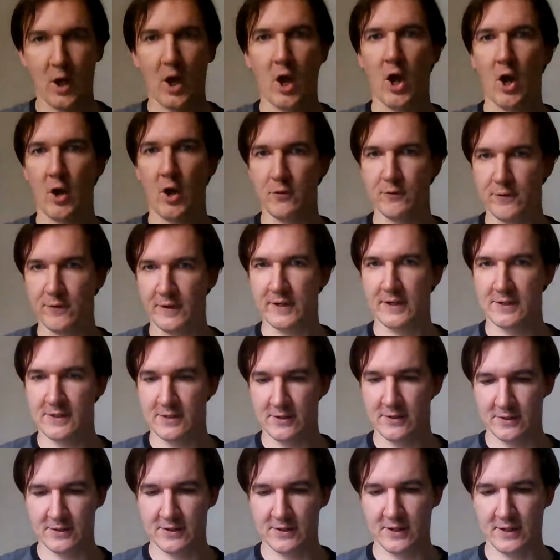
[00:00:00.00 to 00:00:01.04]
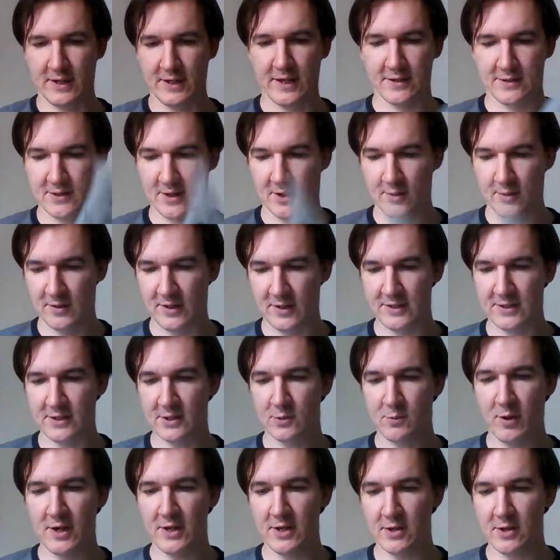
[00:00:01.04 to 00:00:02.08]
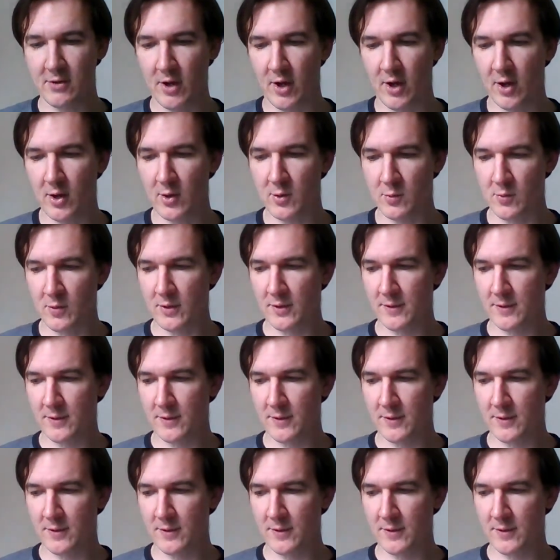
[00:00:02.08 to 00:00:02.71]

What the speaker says: hopefully it's nice and clear. So this is where you go,